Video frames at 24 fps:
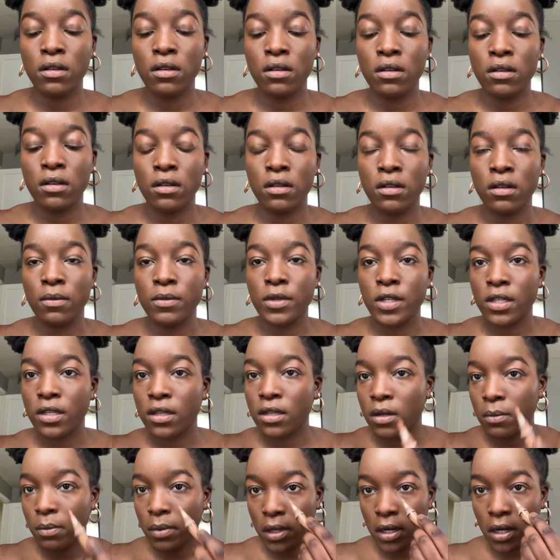And I'm just
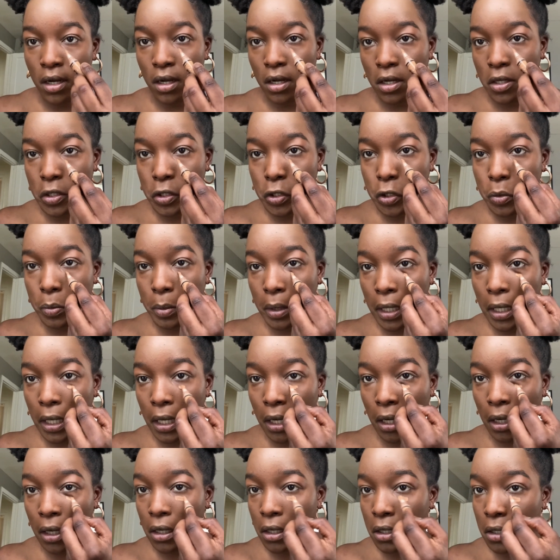going to put it under my
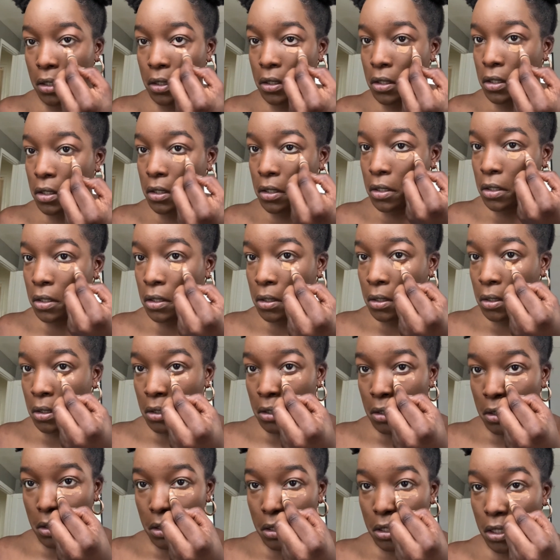eyes,
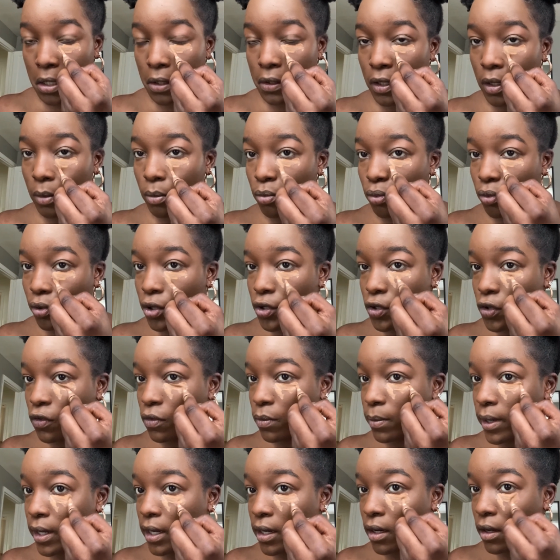down the bridge of
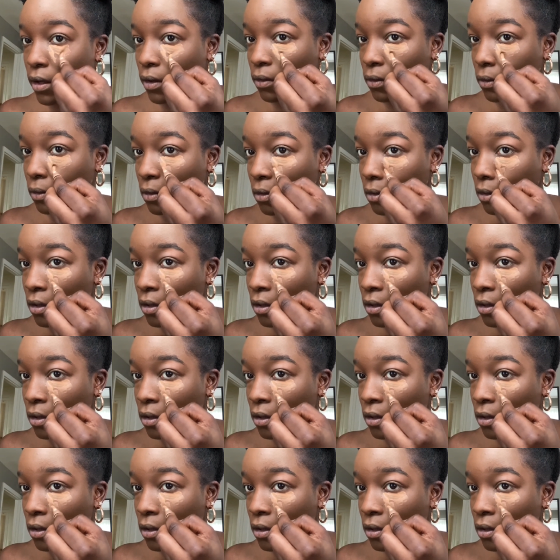my nose,